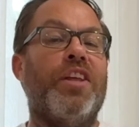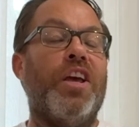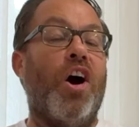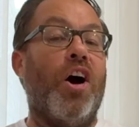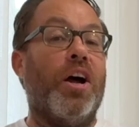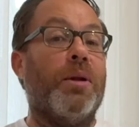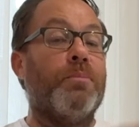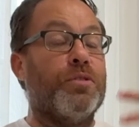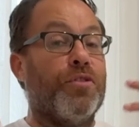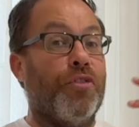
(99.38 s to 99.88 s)
the
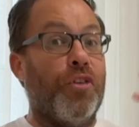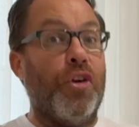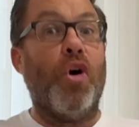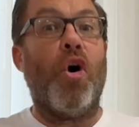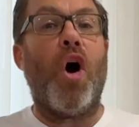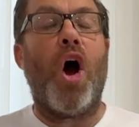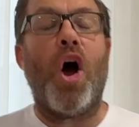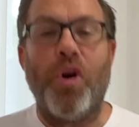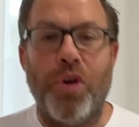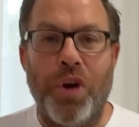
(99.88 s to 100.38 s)
items for your
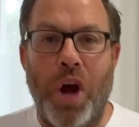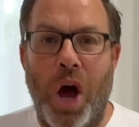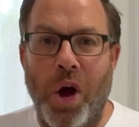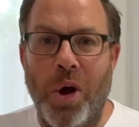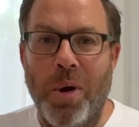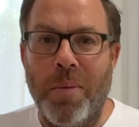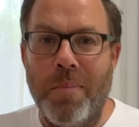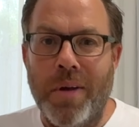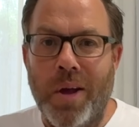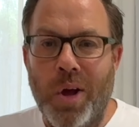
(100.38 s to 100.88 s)
own
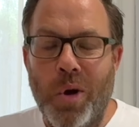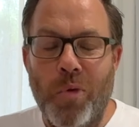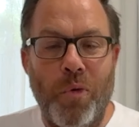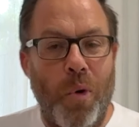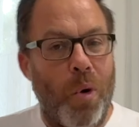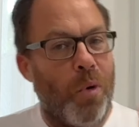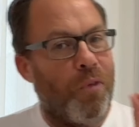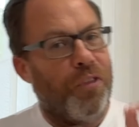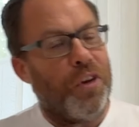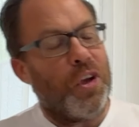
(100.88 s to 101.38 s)
home, well,
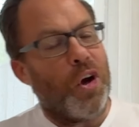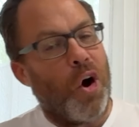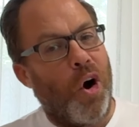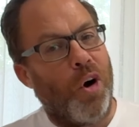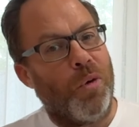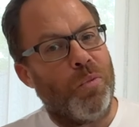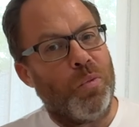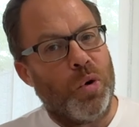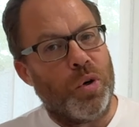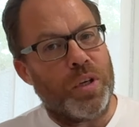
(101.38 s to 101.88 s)
for your hot
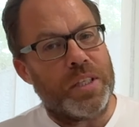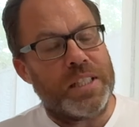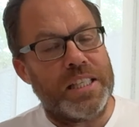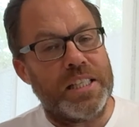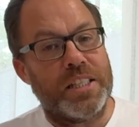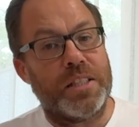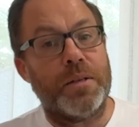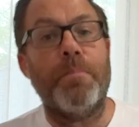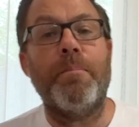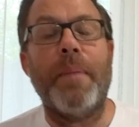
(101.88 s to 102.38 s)
water
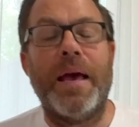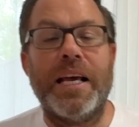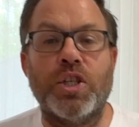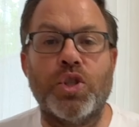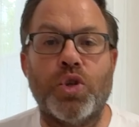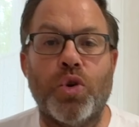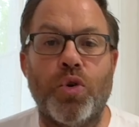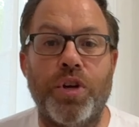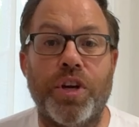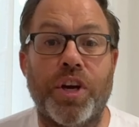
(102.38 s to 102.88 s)
system, make
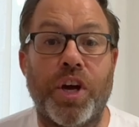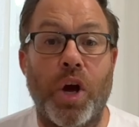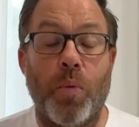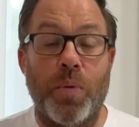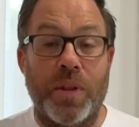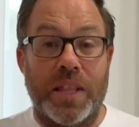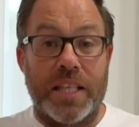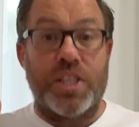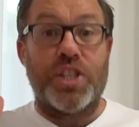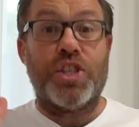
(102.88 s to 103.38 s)
sure you go with
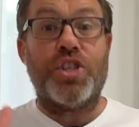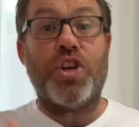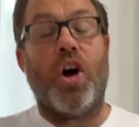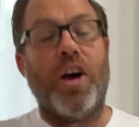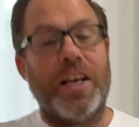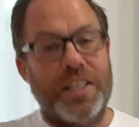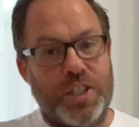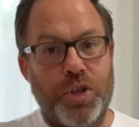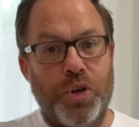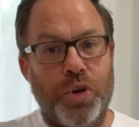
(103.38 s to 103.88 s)
the
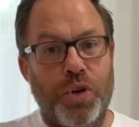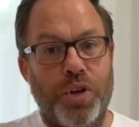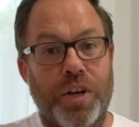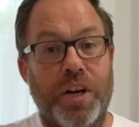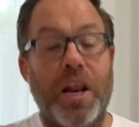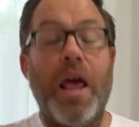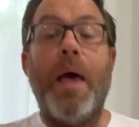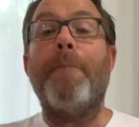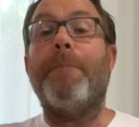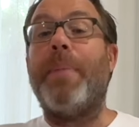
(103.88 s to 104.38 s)
size unit
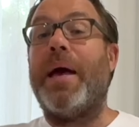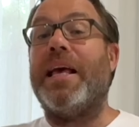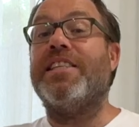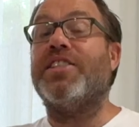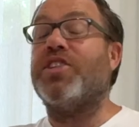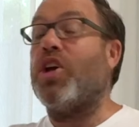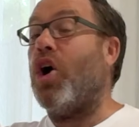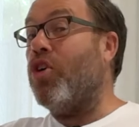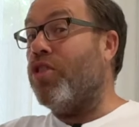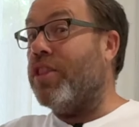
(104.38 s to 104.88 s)

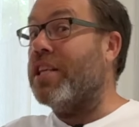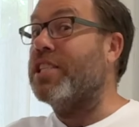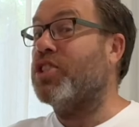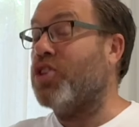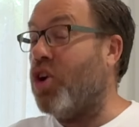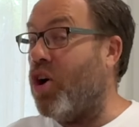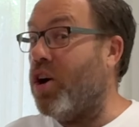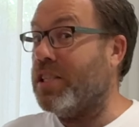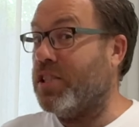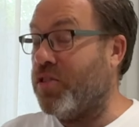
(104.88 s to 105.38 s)
based on the
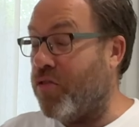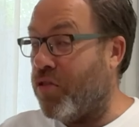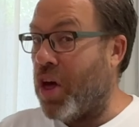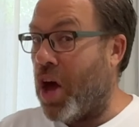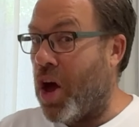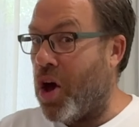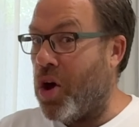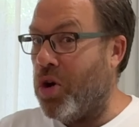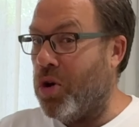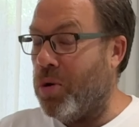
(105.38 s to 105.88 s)
size of the
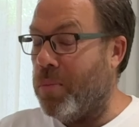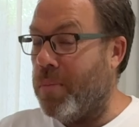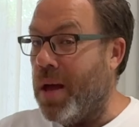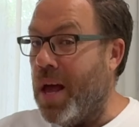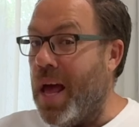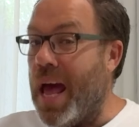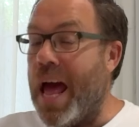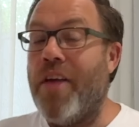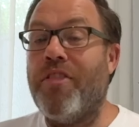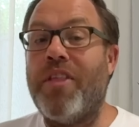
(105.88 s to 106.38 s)
home.
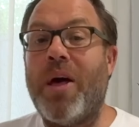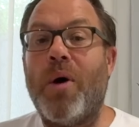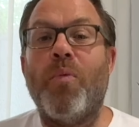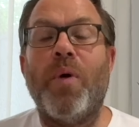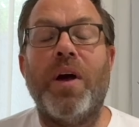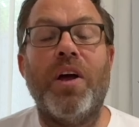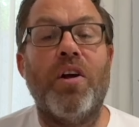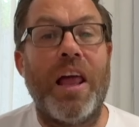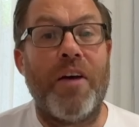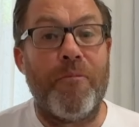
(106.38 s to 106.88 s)
And that way
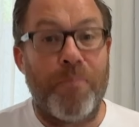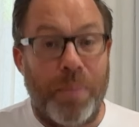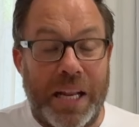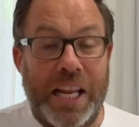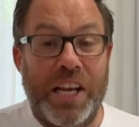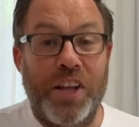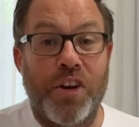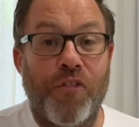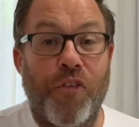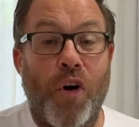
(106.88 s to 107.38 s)
you'll have plenty
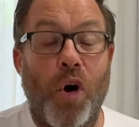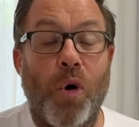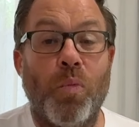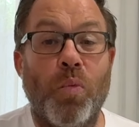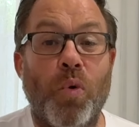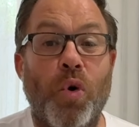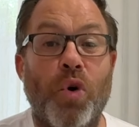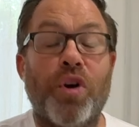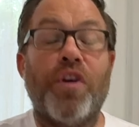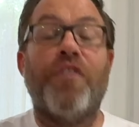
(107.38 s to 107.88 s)
of hot
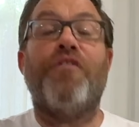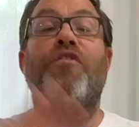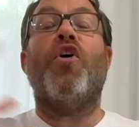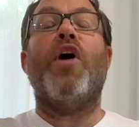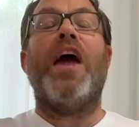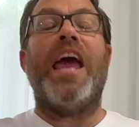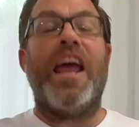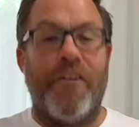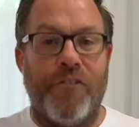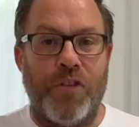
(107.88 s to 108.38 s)
water for
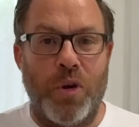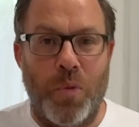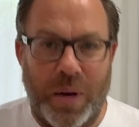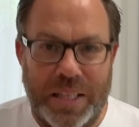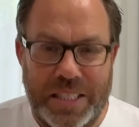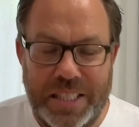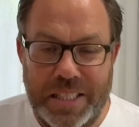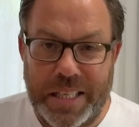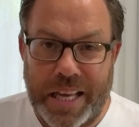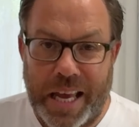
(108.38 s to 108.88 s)
everyone
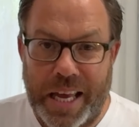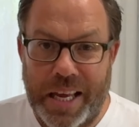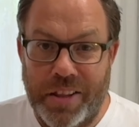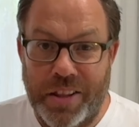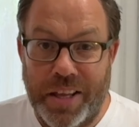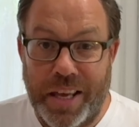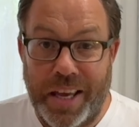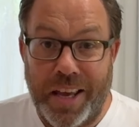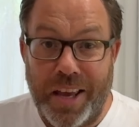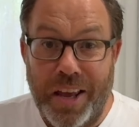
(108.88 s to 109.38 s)
staying
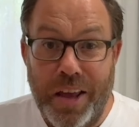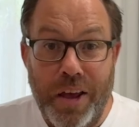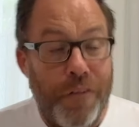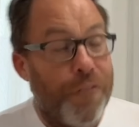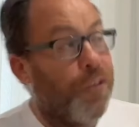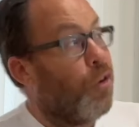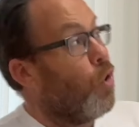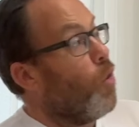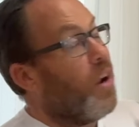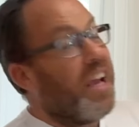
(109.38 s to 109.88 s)
there. For
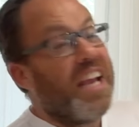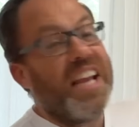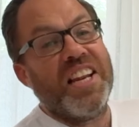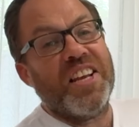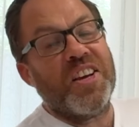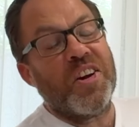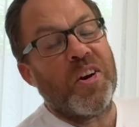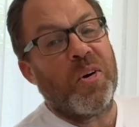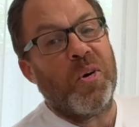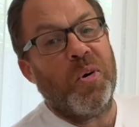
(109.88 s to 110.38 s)
your heating
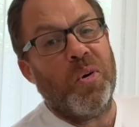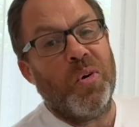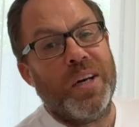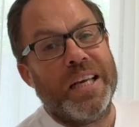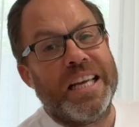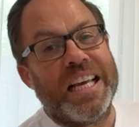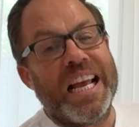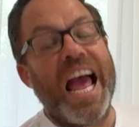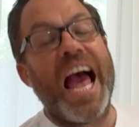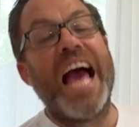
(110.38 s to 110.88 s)
and
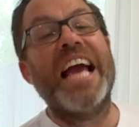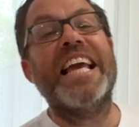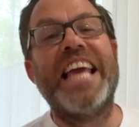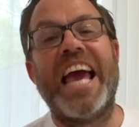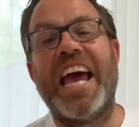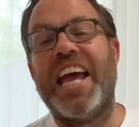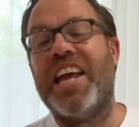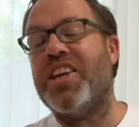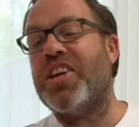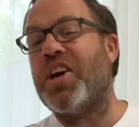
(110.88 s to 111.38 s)
cooling,
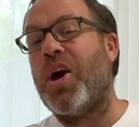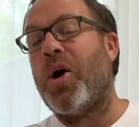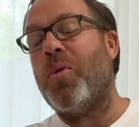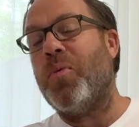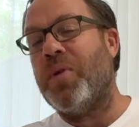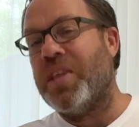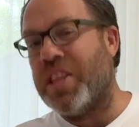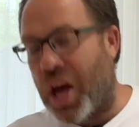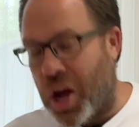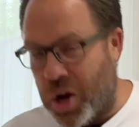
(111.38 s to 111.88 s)
again, go
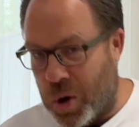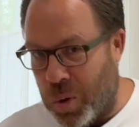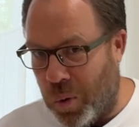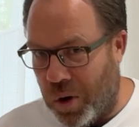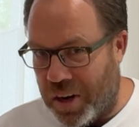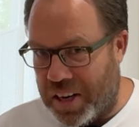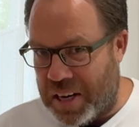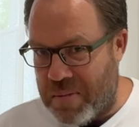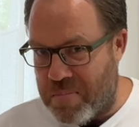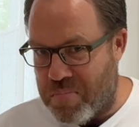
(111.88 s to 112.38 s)
with a
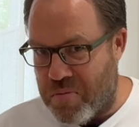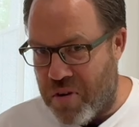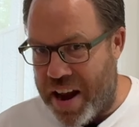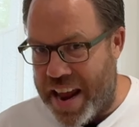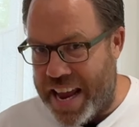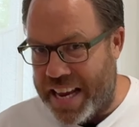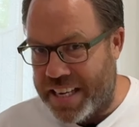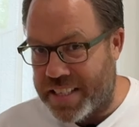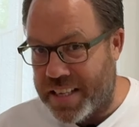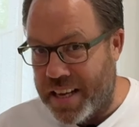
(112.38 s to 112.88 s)
quality
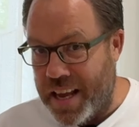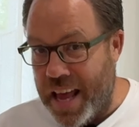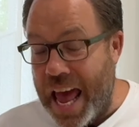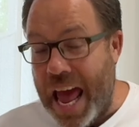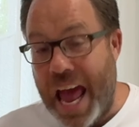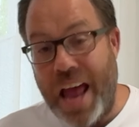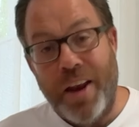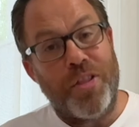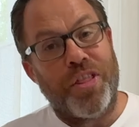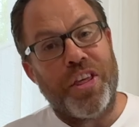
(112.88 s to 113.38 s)
brand.
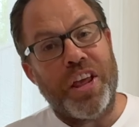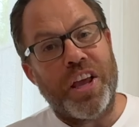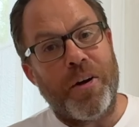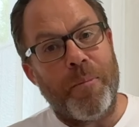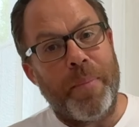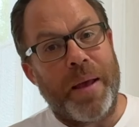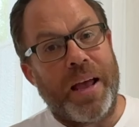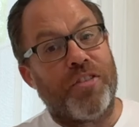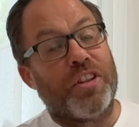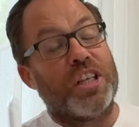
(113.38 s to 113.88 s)
And think
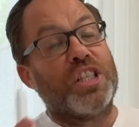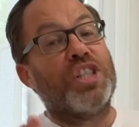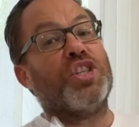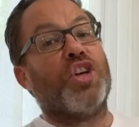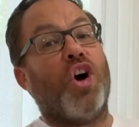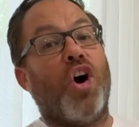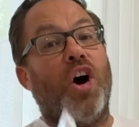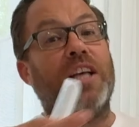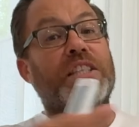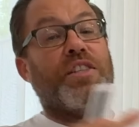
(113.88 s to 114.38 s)
about the
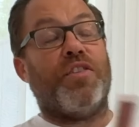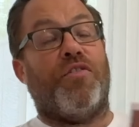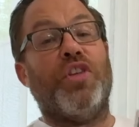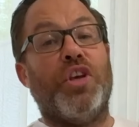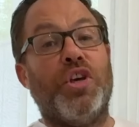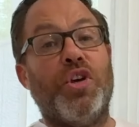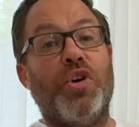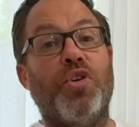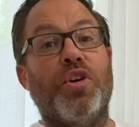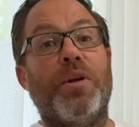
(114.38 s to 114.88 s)
size of the
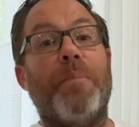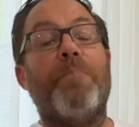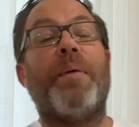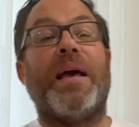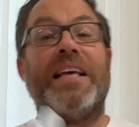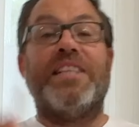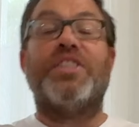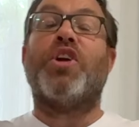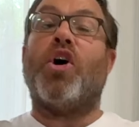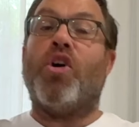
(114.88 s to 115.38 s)
unit
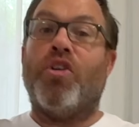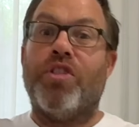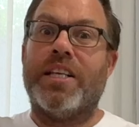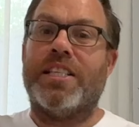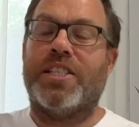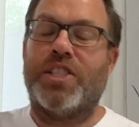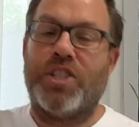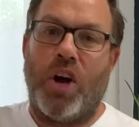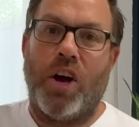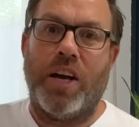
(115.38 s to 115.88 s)
based on the
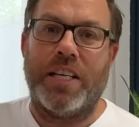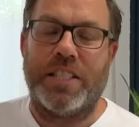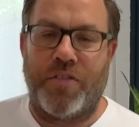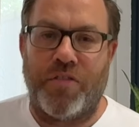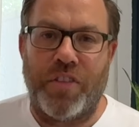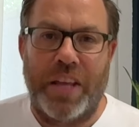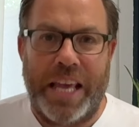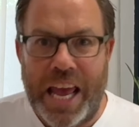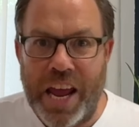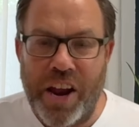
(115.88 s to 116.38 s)
size of
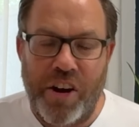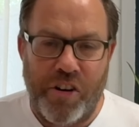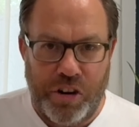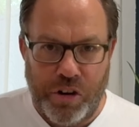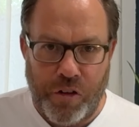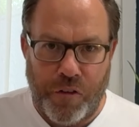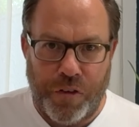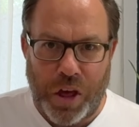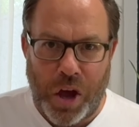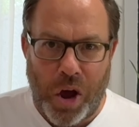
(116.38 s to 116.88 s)
the area
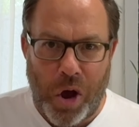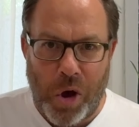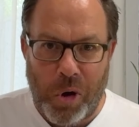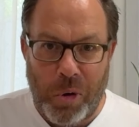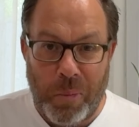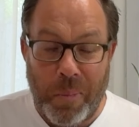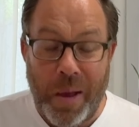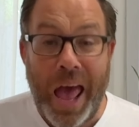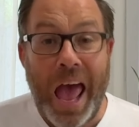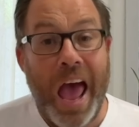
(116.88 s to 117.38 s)
of the home.
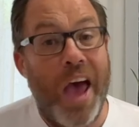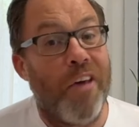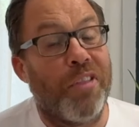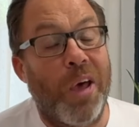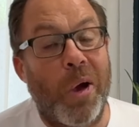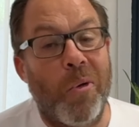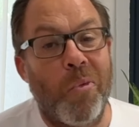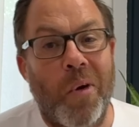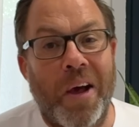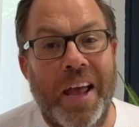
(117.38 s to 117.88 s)
And
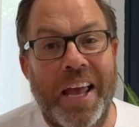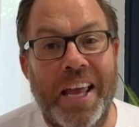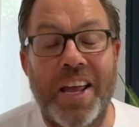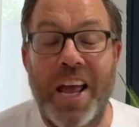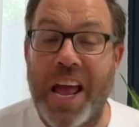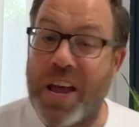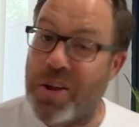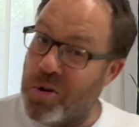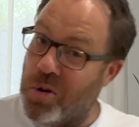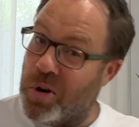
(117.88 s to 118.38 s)
that way
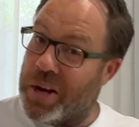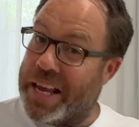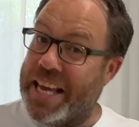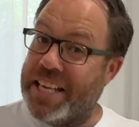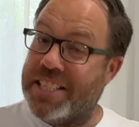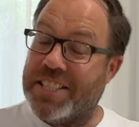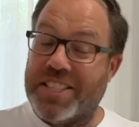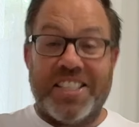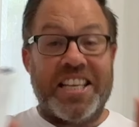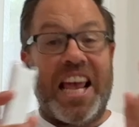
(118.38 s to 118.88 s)
your
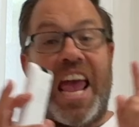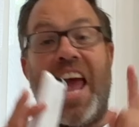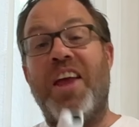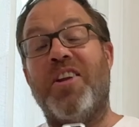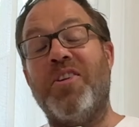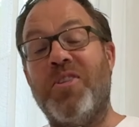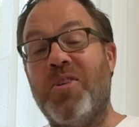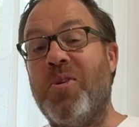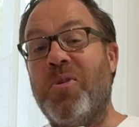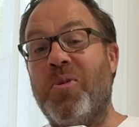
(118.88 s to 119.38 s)
guests and
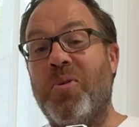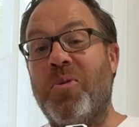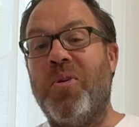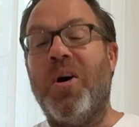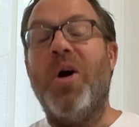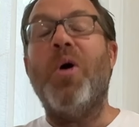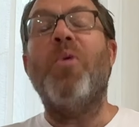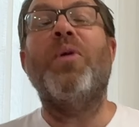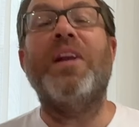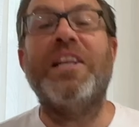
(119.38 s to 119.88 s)
you
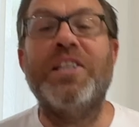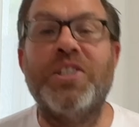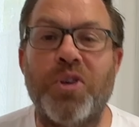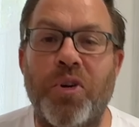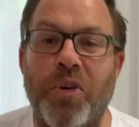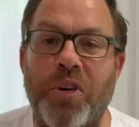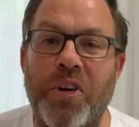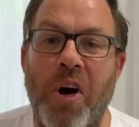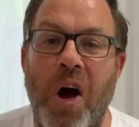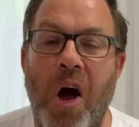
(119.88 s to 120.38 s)
will enjoy
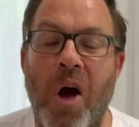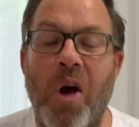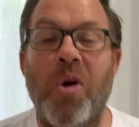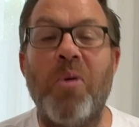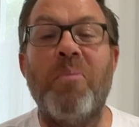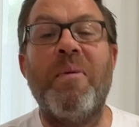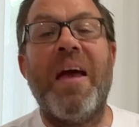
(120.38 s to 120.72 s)
your home